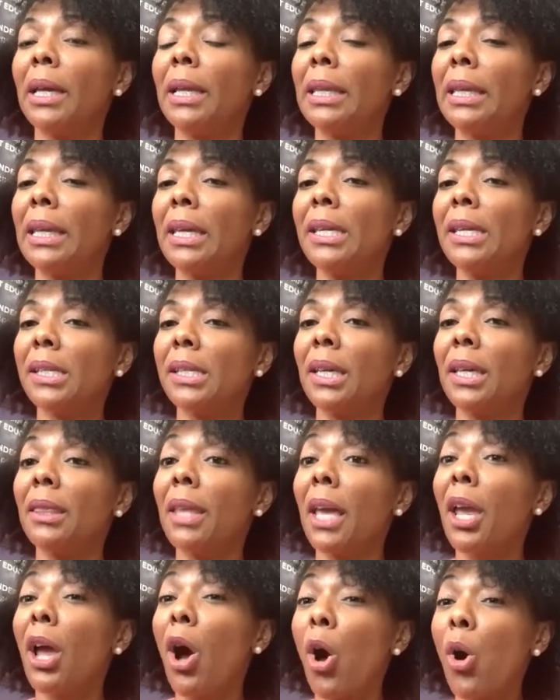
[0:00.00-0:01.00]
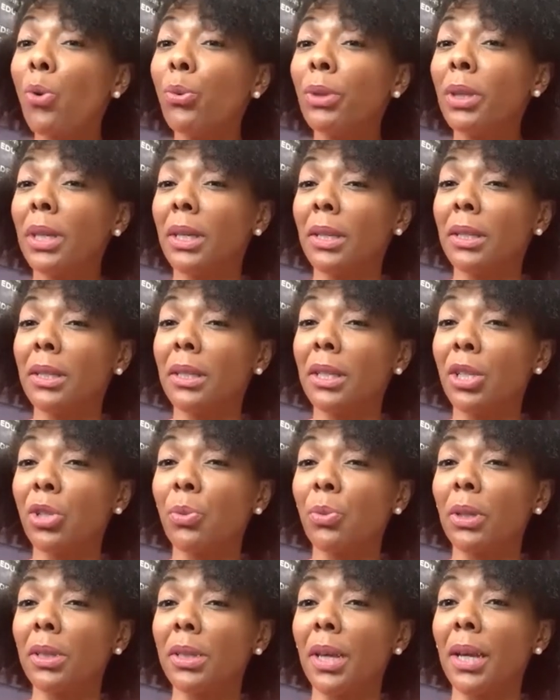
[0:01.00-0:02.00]
in the East End, they own this
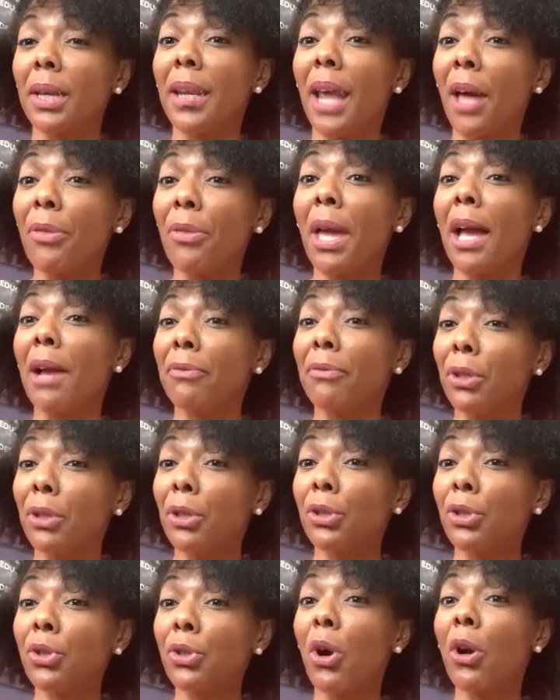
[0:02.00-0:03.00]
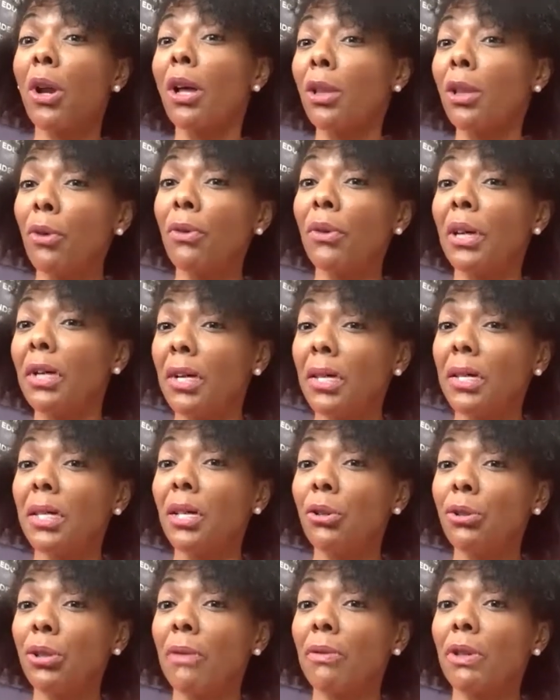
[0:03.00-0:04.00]
real estate. Now they have to start all over again. These
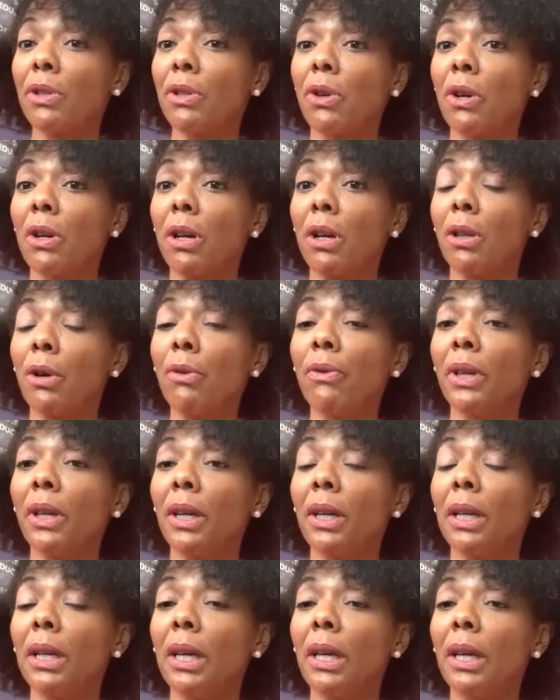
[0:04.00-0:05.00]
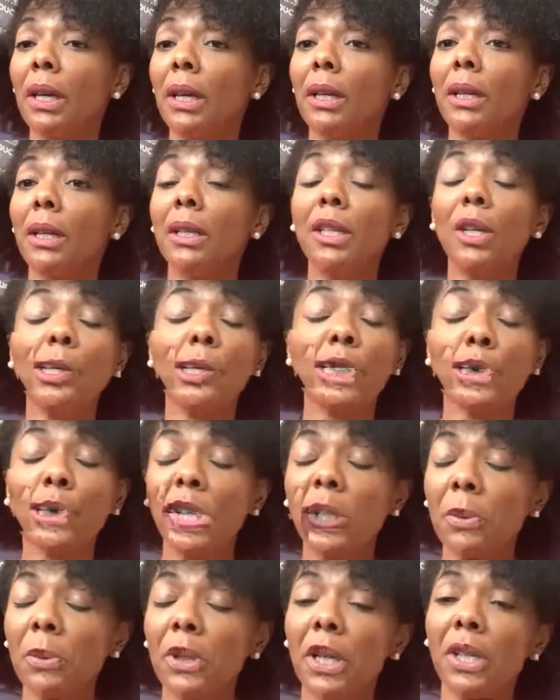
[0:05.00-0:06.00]
seniors have to start all over again, deal with
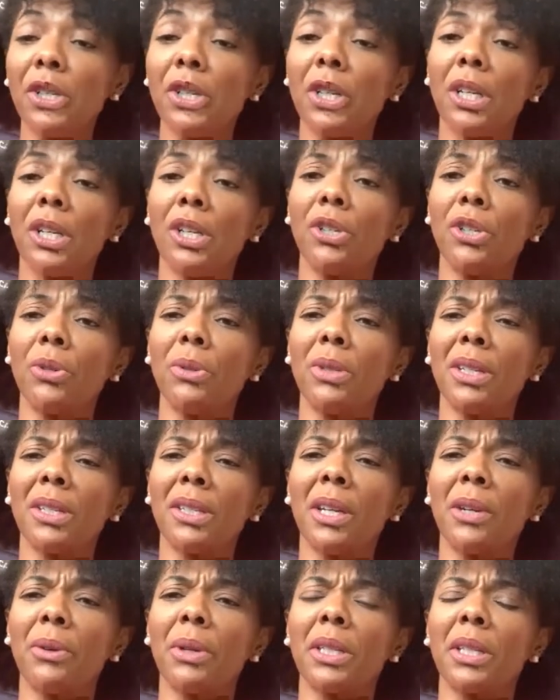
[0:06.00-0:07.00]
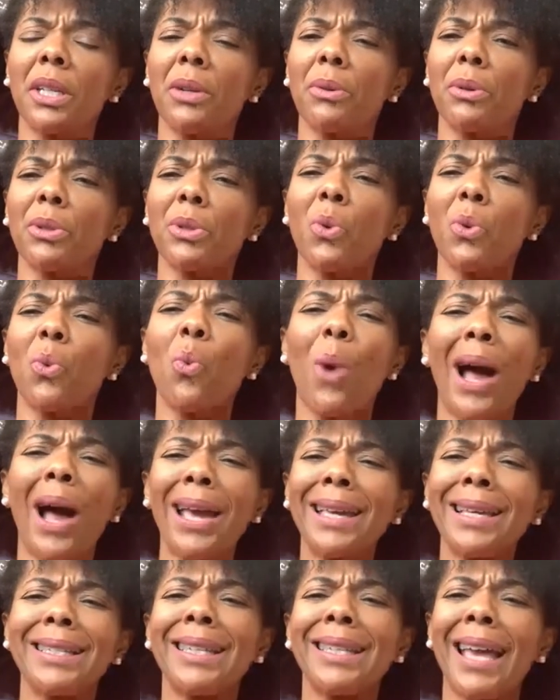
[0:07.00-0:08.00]
transportation issues, et cetera, et cetera. So
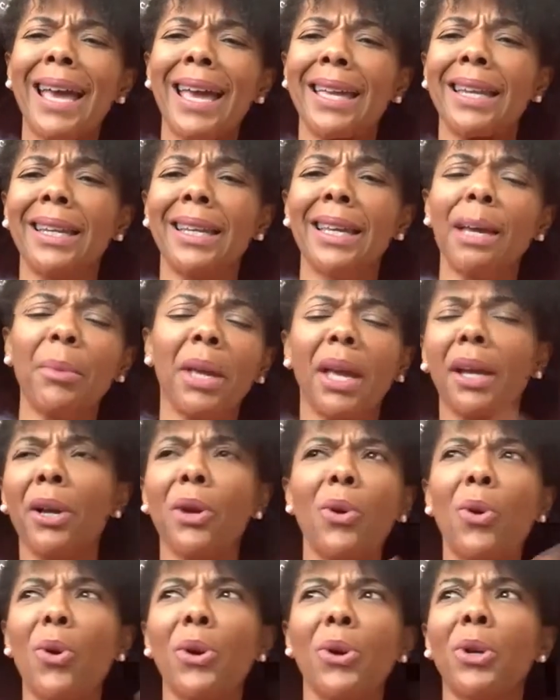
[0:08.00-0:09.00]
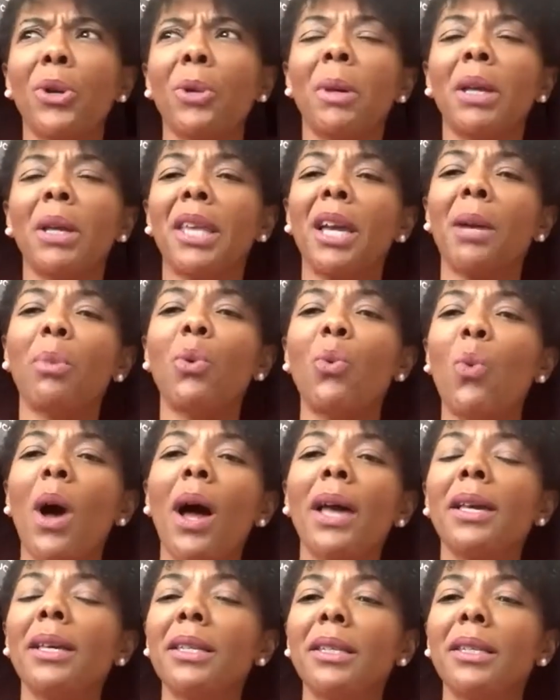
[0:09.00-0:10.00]
why is that? I mean, I can go on about that, but
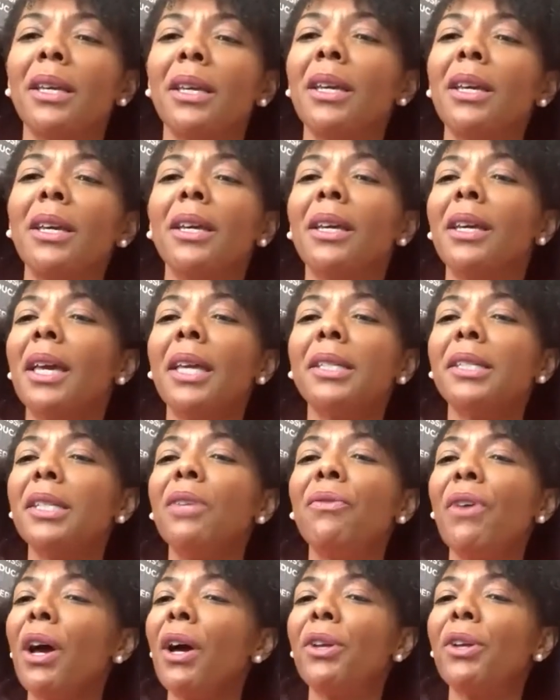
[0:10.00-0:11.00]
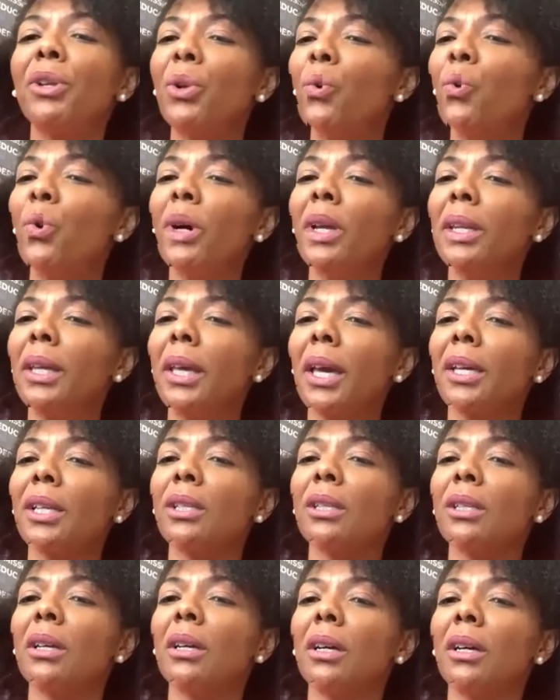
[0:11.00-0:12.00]
why is it's devalued in one
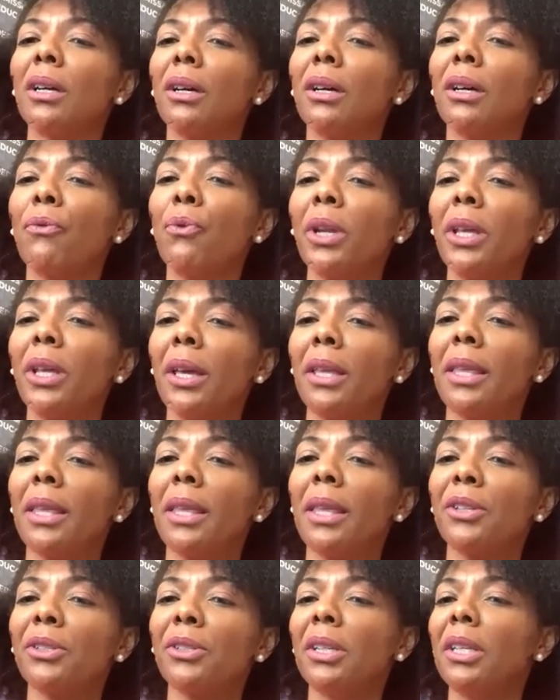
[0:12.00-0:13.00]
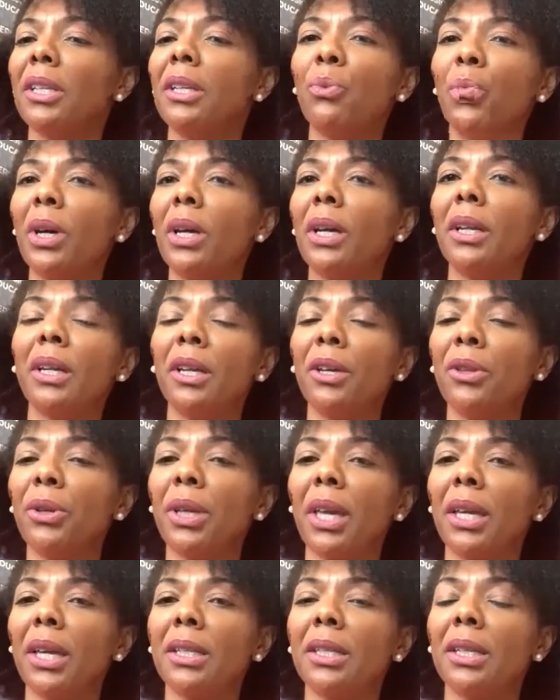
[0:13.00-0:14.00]
case, 48,000, and in
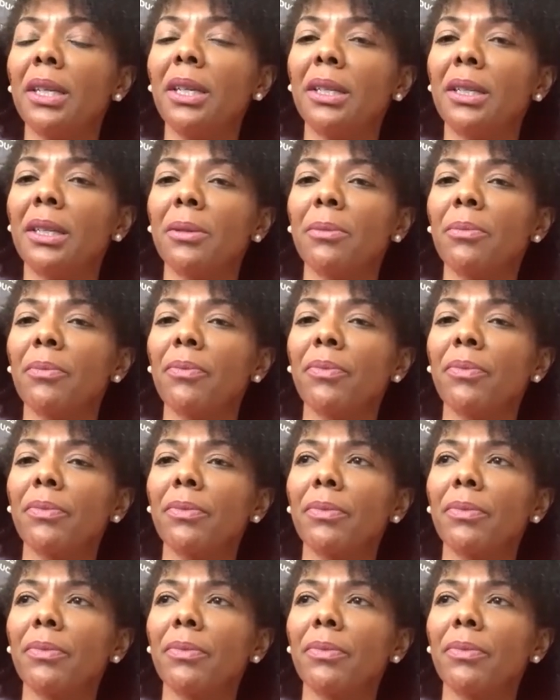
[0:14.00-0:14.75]
another case, it's